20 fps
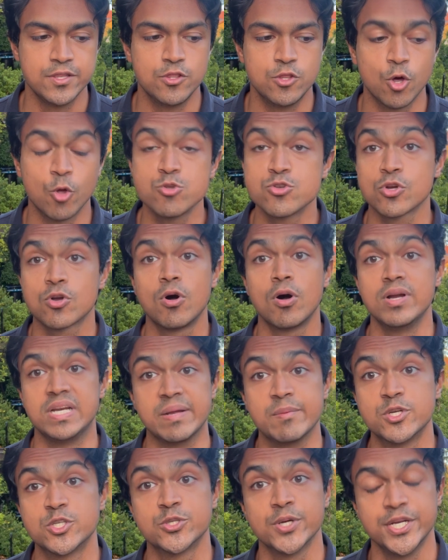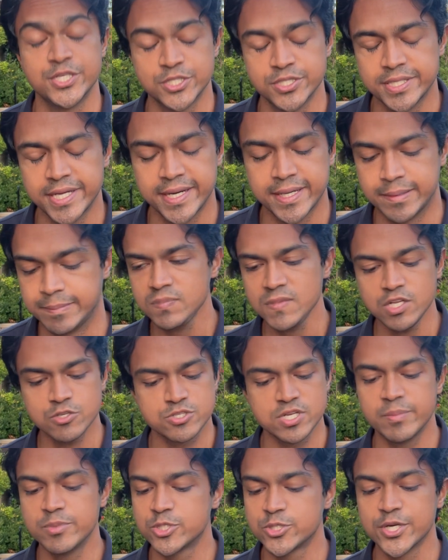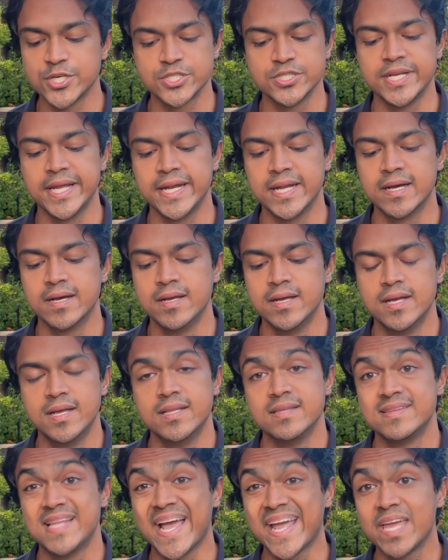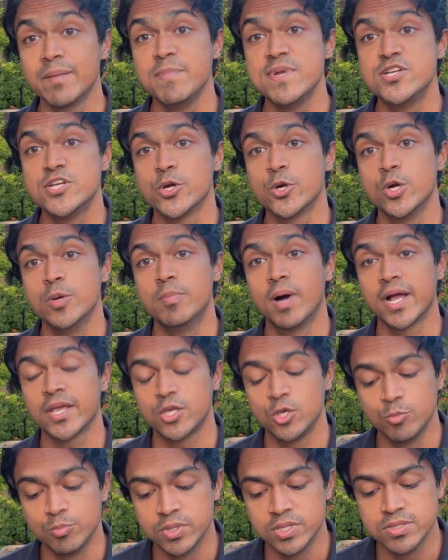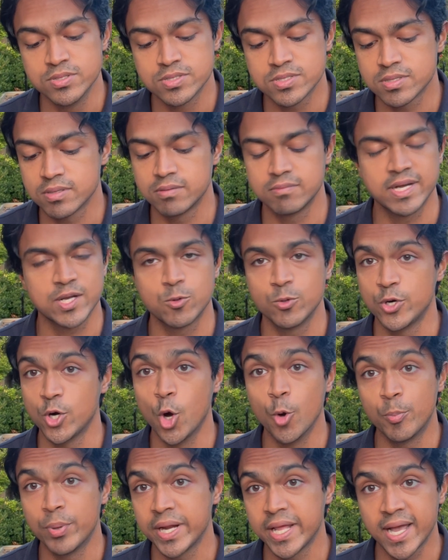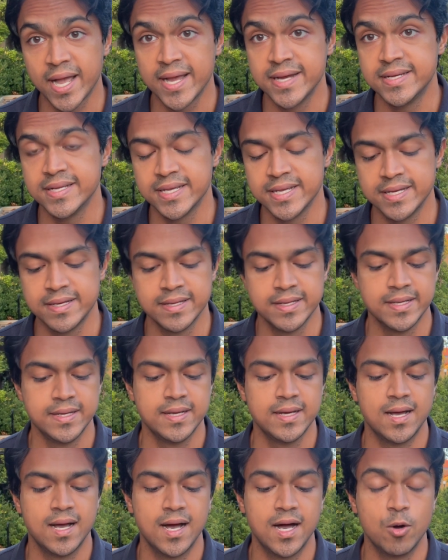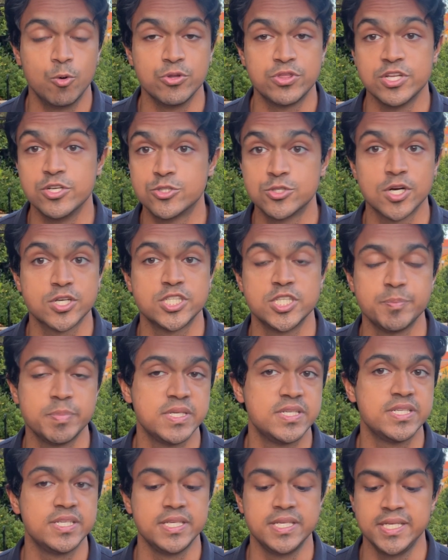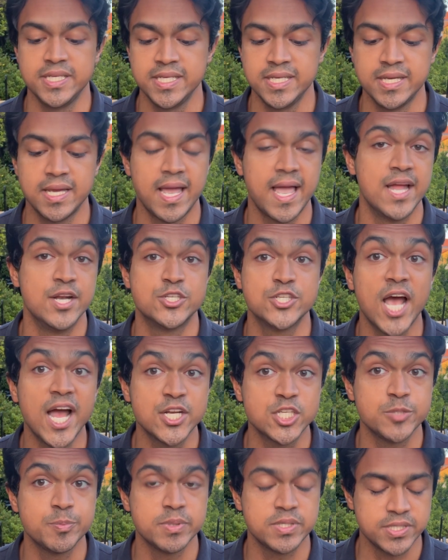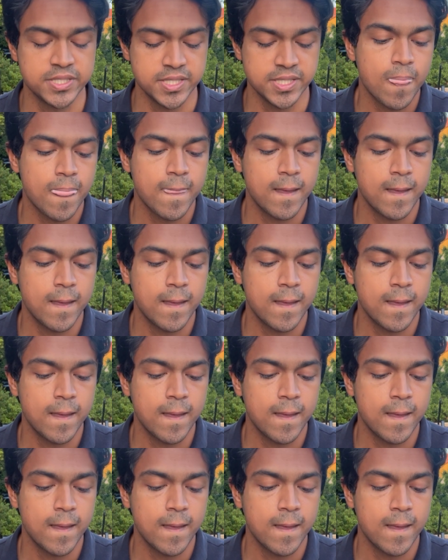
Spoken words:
those are called demonstration data. So demonstration data, that can be generated by humans, like what OpenAI did with InstructGPT and ChatGPT.